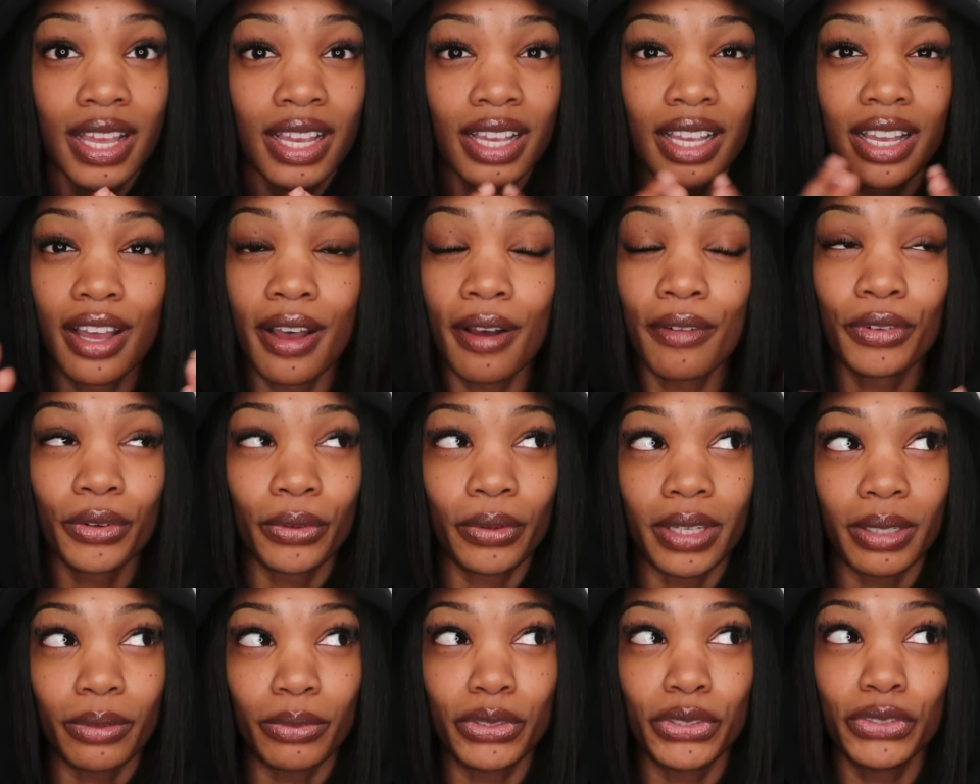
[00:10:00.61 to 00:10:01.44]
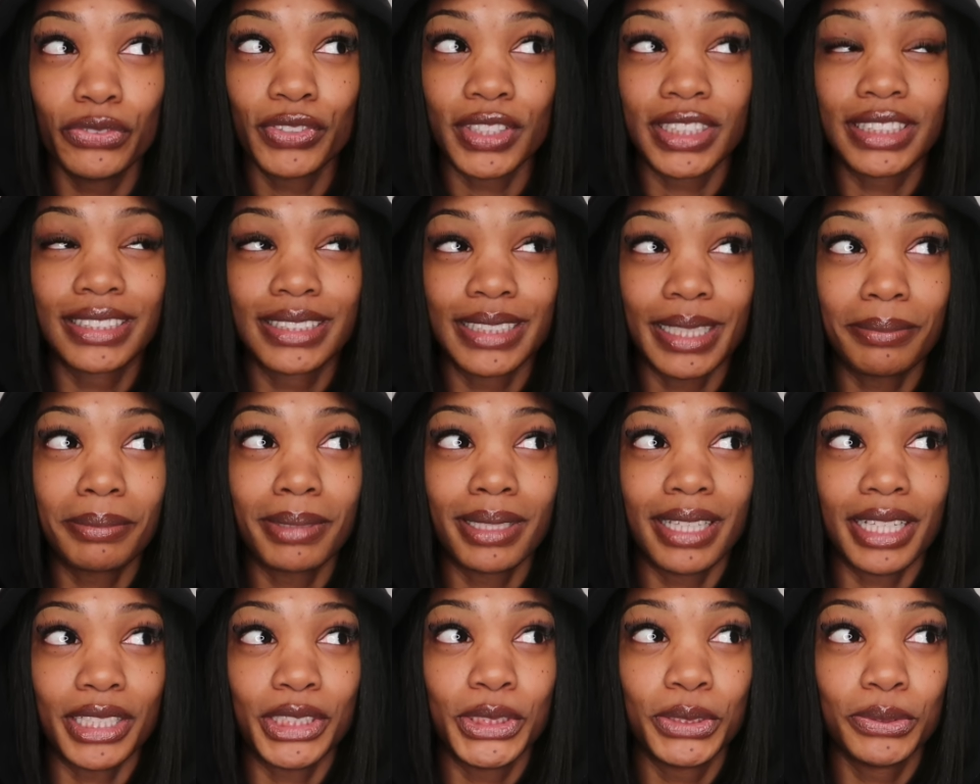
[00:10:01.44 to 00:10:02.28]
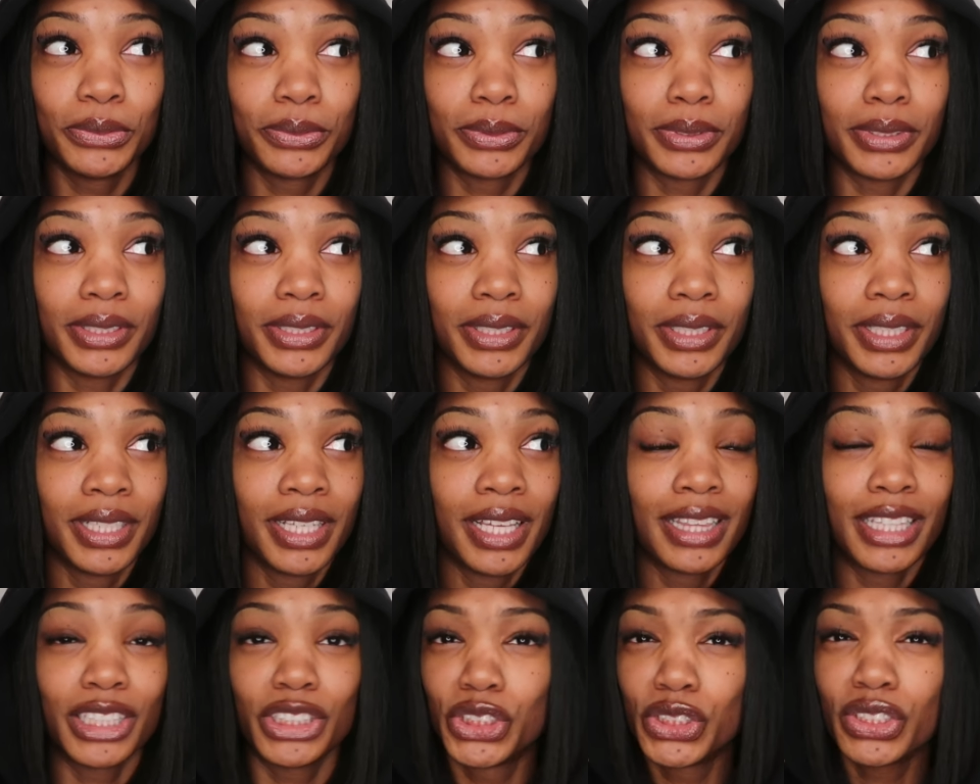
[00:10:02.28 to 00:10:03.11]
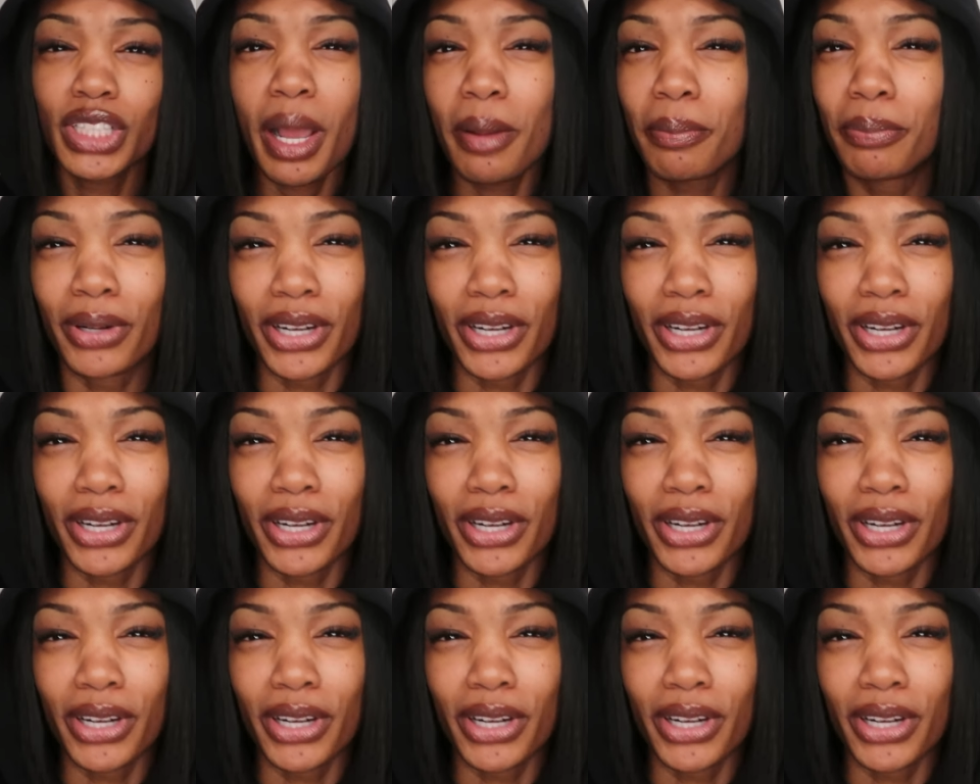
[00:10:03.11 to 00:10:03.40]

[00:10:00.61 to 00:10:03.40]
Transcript: covering, when you've accepted that you were that you're not